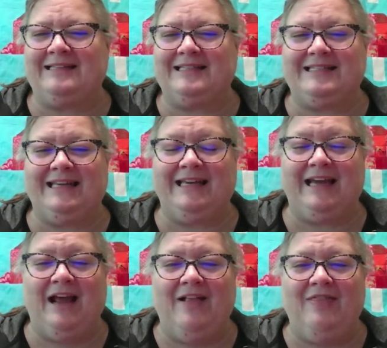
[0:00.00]
to see
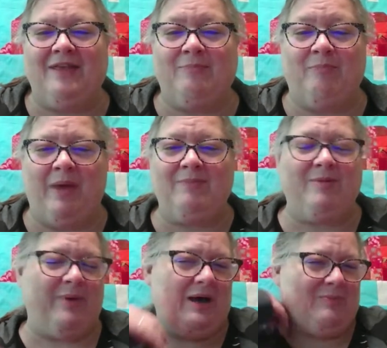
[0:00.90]
the baby
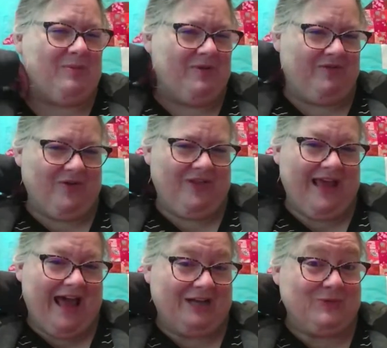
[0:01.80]
bump before
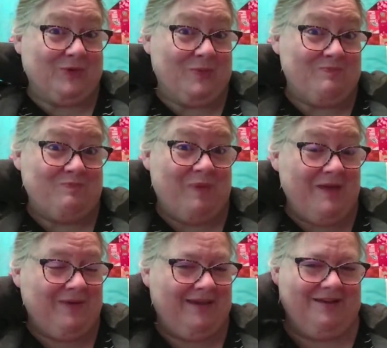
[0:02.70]
the actual
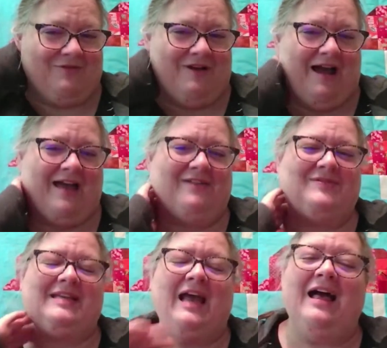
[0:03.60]
baby
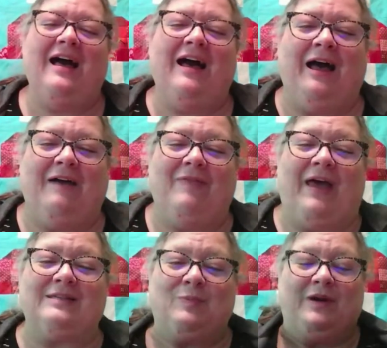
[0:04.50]
arrives.
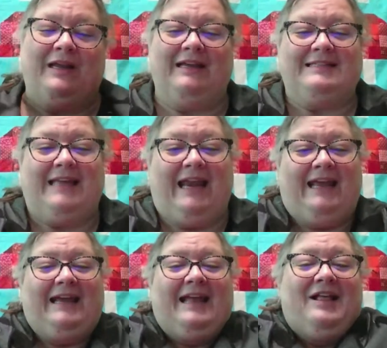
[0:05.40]
That's pretty
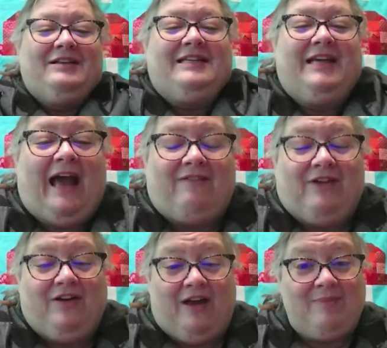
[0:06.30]
exciting to have
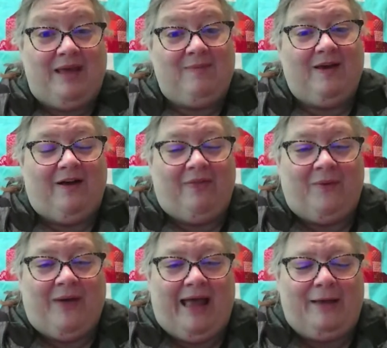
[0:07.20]
a grandbaby on the
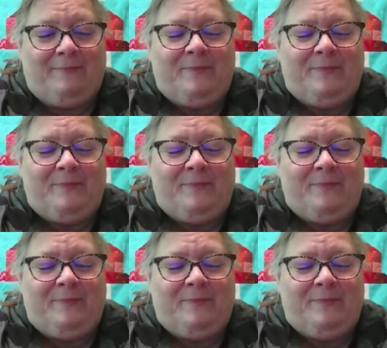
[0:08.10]
way.